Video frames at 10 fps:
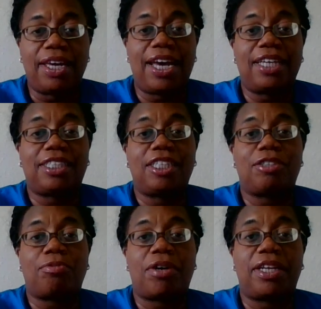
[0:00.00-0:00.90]
as
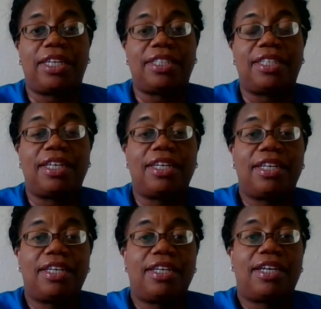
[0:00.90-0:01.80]
his running
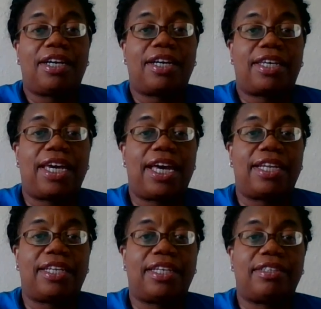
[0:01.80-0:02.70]

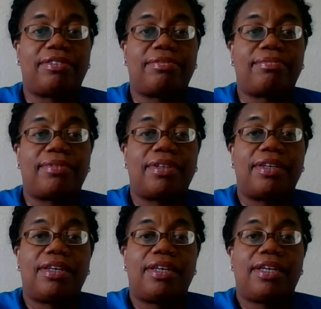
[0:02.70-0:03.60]
candidate.
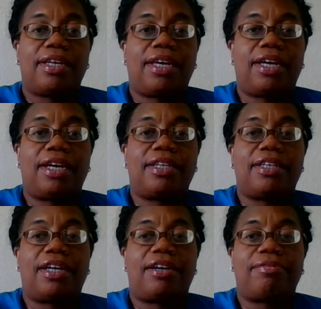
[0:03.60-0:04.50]
And
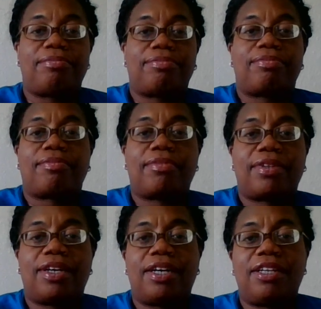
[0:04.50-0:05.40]

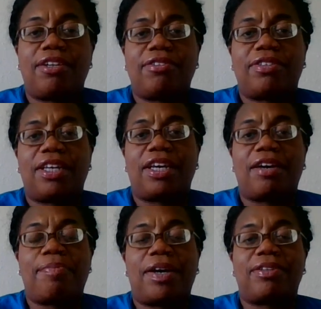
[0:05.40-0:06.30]
another thing
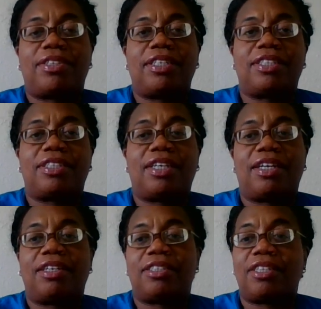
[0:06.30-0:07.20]
about this,
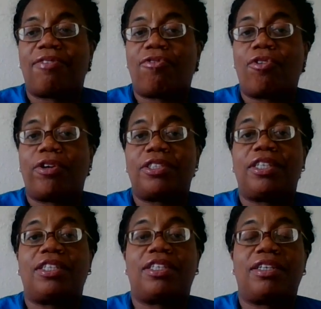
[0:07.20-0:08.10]
it's
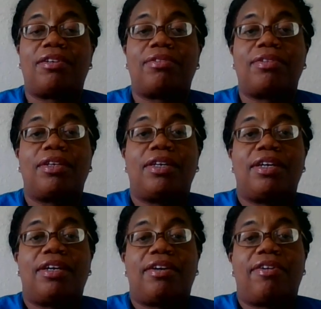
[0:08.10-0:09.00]
unfortunate, the
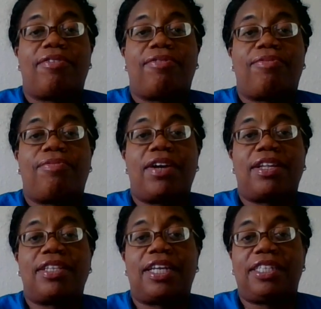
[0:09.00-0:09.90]

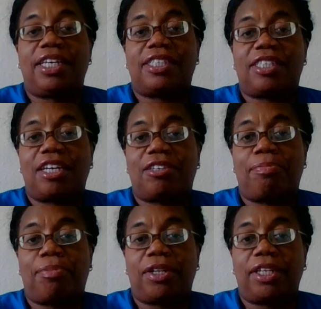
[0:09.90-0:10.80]
fellow that did take the
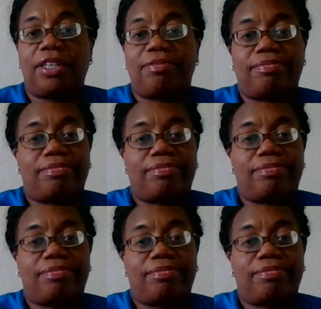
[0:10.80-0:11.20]
bullet,